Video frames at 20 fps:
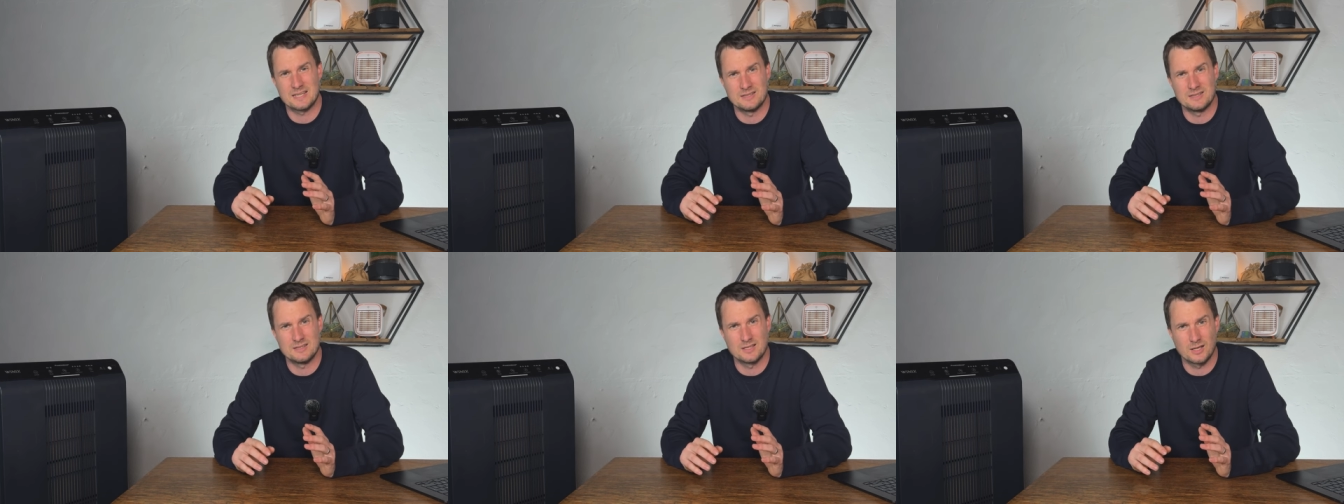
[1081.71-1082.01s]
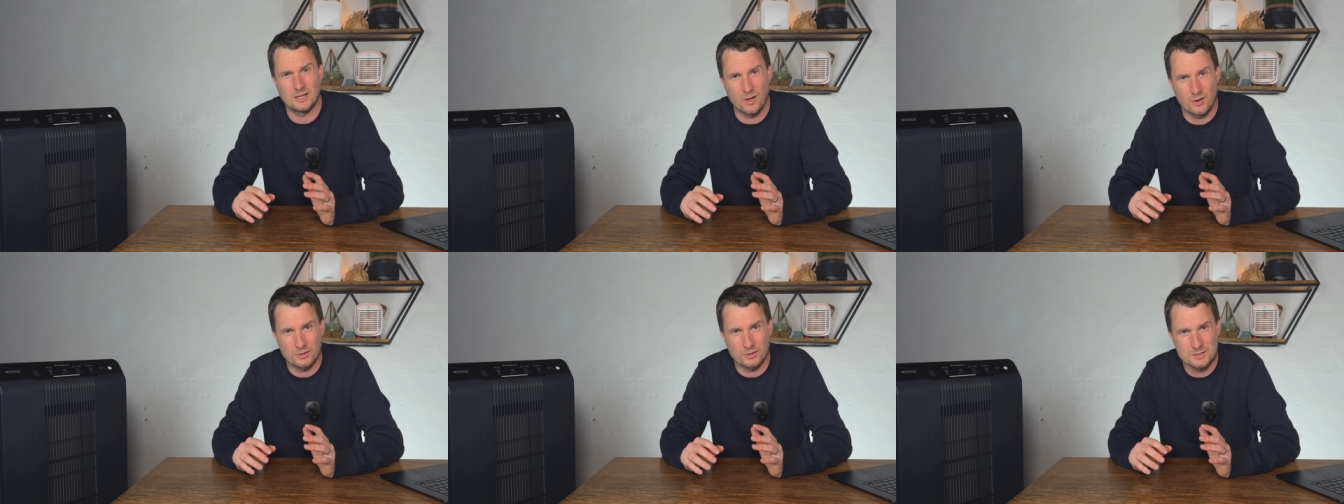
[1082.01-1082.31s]
in the
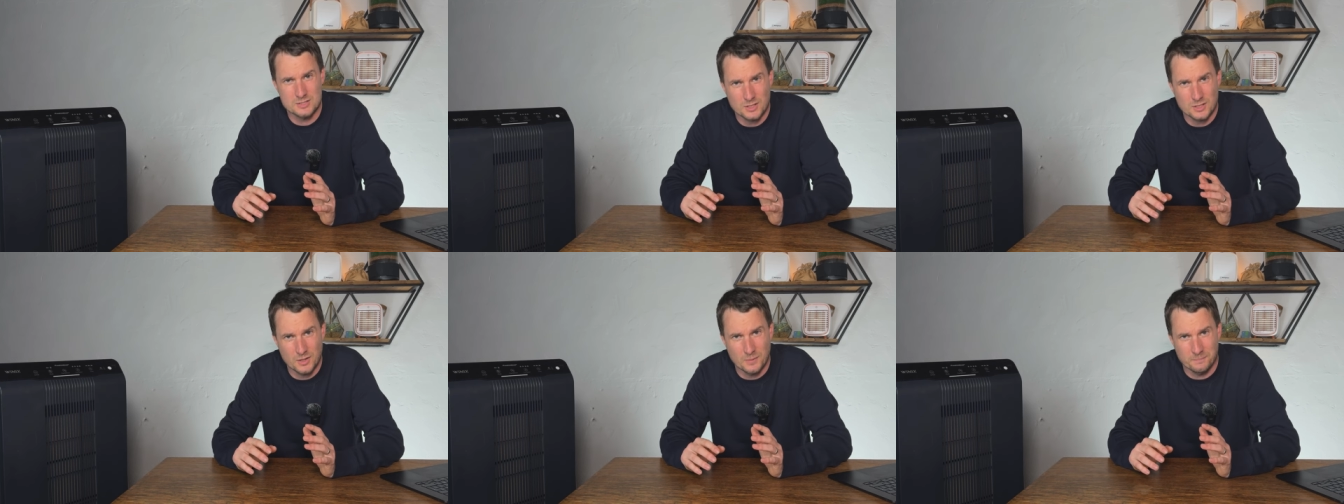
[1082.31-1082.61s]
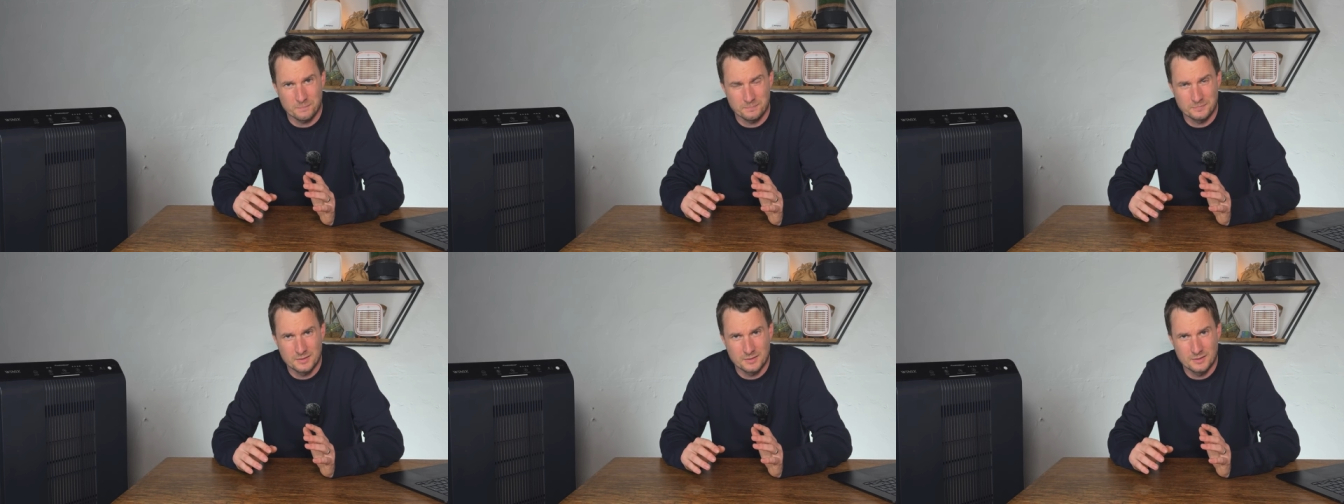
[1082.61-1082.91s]
long
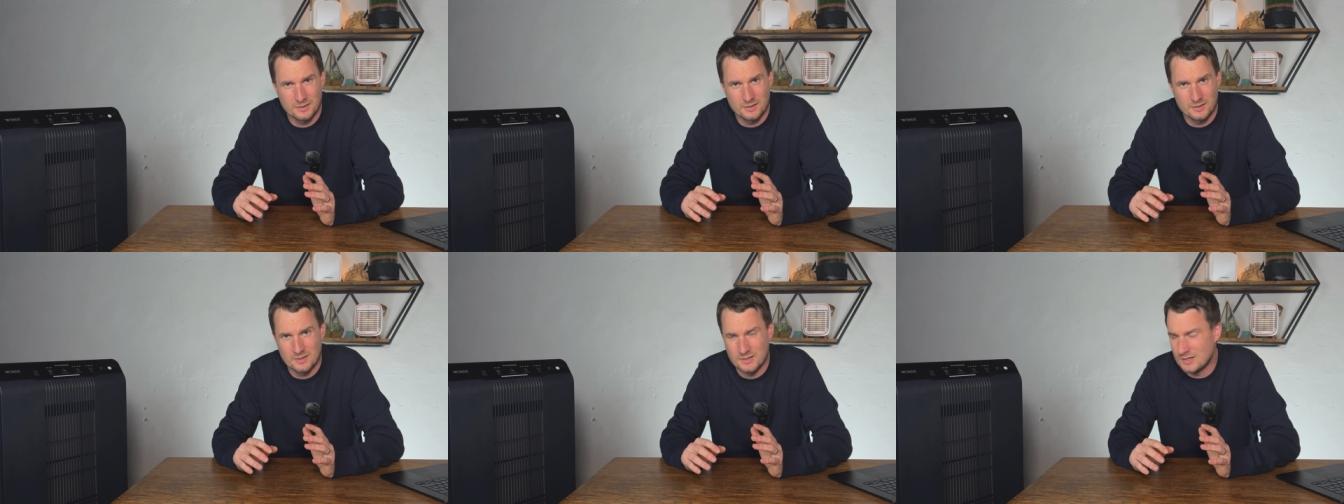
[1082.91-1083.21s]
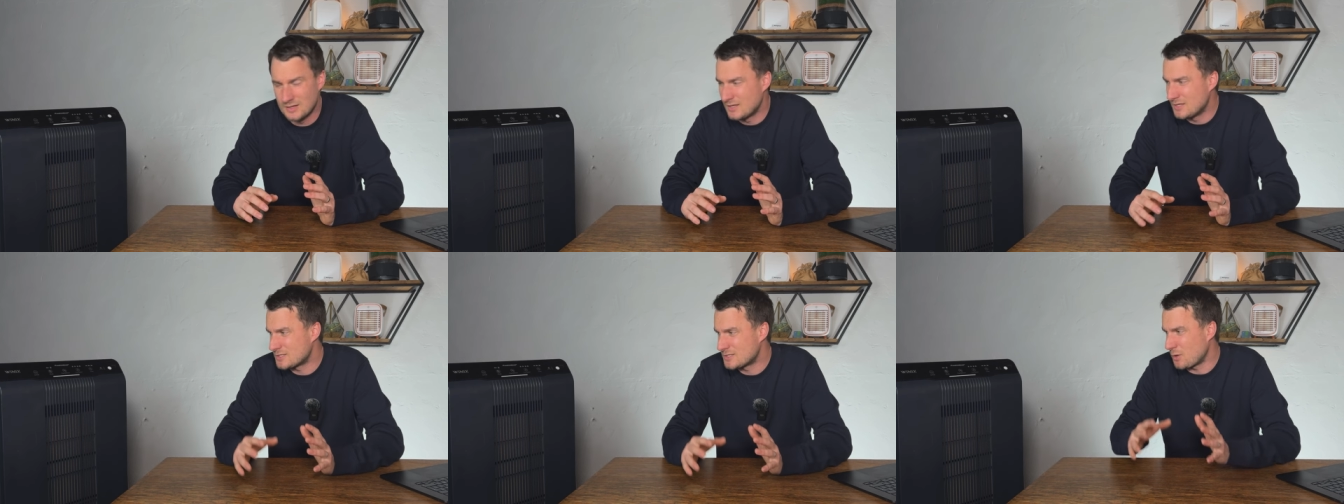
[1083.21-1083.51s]
term.
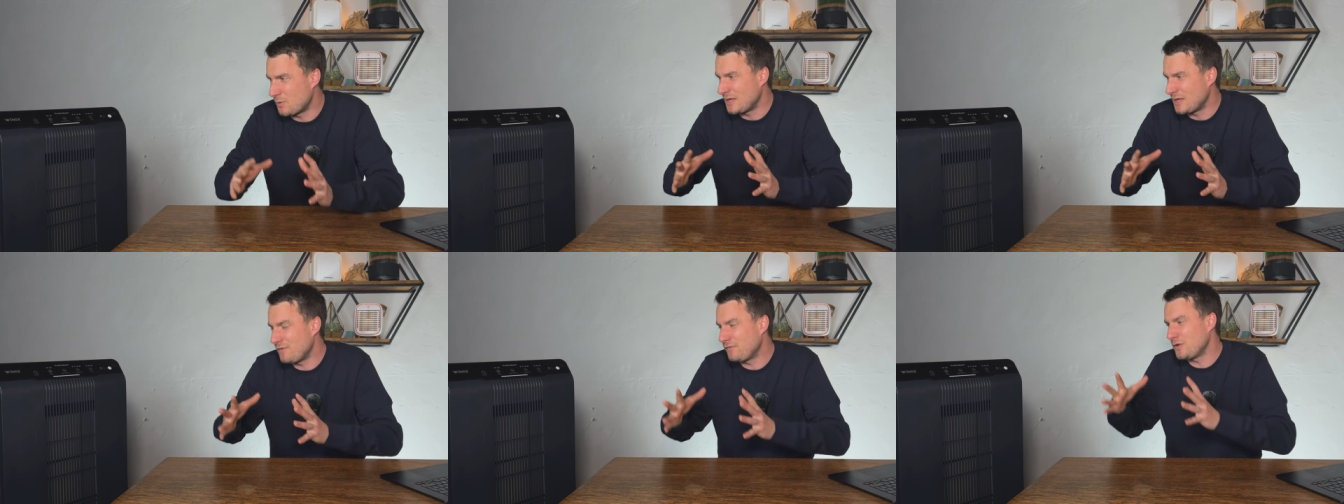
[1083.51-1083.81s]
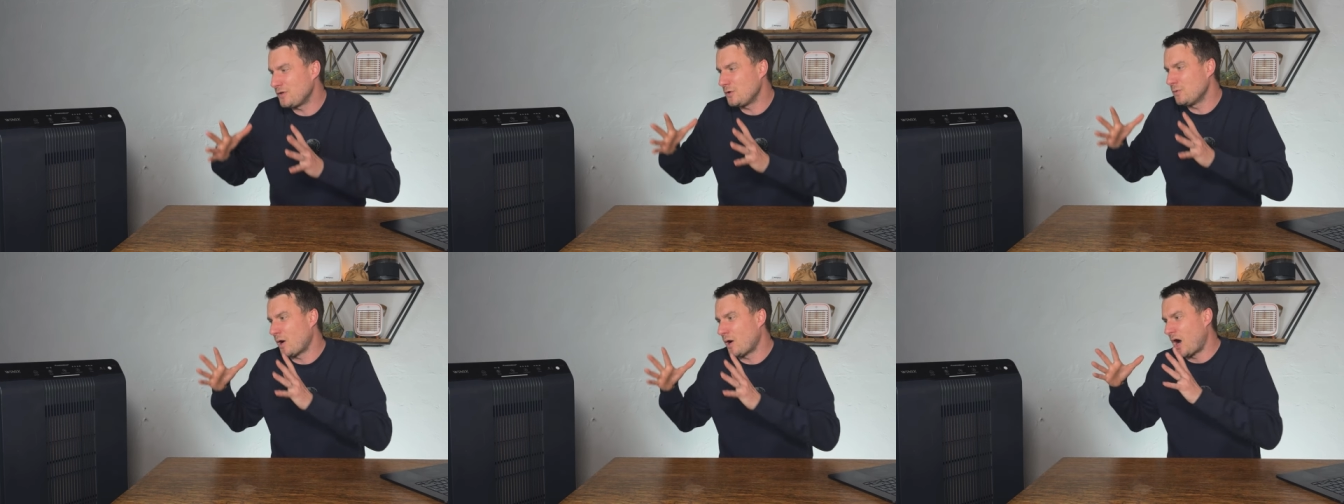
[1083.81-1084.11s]
So
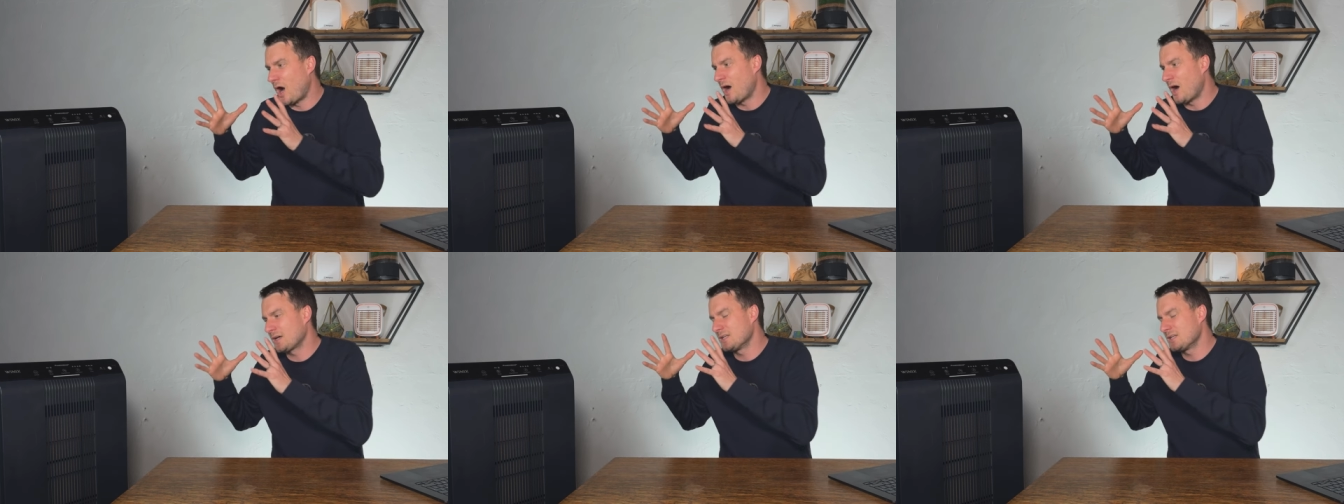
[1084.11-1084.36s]
if you are